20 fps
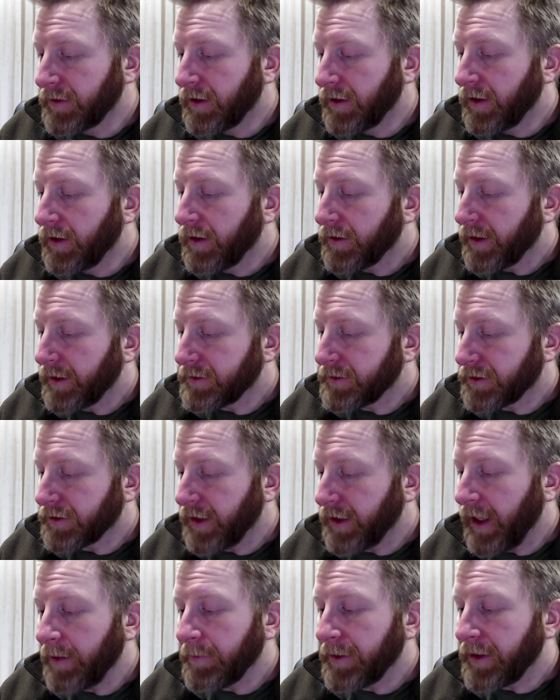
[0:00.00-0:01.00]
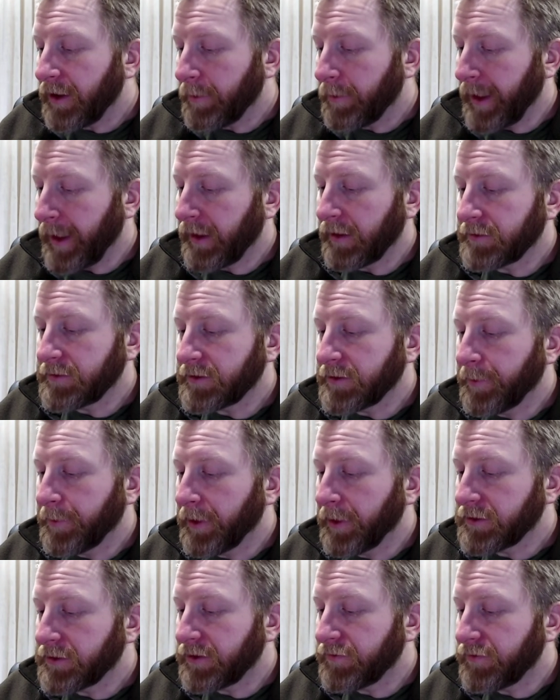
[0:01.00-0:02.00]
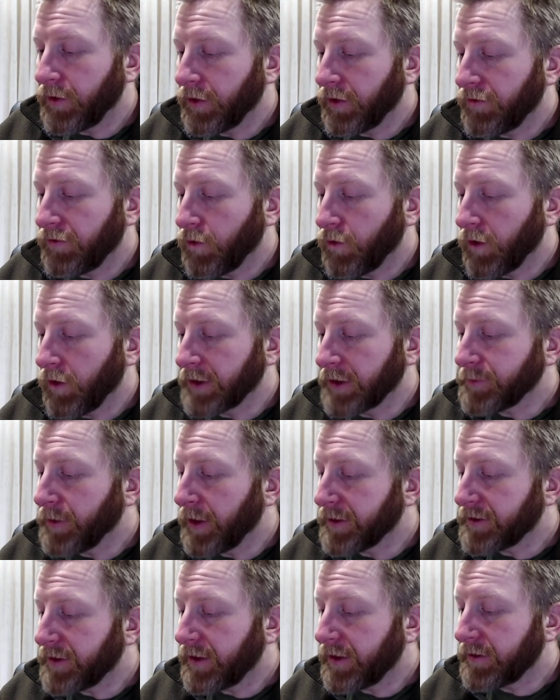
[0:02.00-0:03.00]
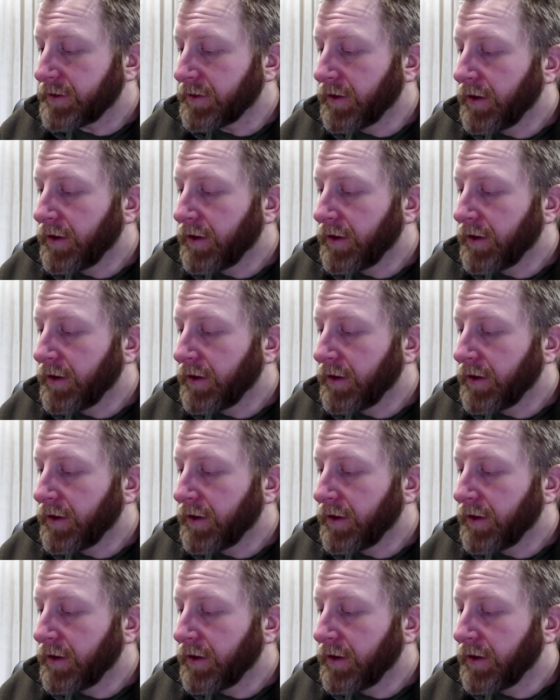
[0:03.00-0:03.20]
They shall name in their ballots the person voted for as President,